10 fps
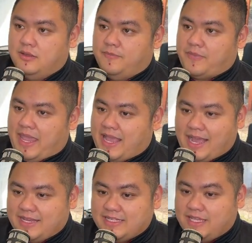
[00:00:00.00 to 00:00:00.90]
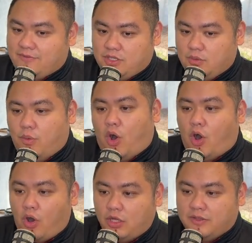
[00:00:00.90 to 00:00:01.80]
AI is giving you
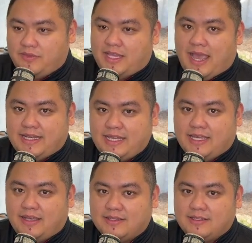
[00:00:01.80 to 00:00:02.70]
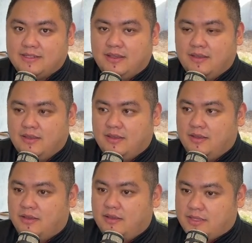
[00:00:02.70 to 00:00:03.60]
all of the ideas
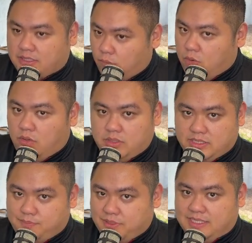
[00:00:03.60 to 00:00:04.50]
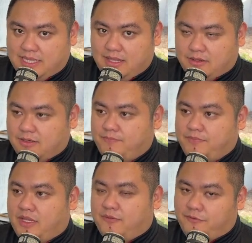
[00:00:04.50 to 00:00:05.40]
that the world has put together
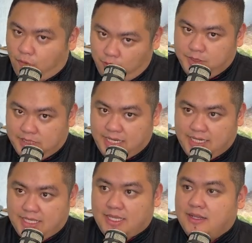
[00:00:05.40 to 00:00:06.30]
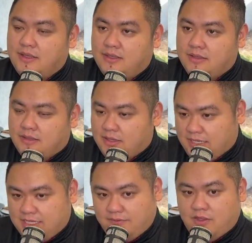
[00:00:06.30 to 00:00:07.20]
and formulating it and
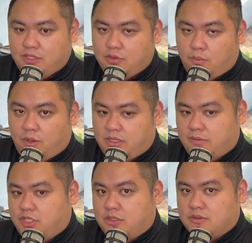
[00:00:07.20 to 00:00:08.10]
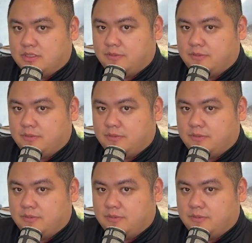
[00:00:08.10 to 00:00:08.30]
giving you the one to choose.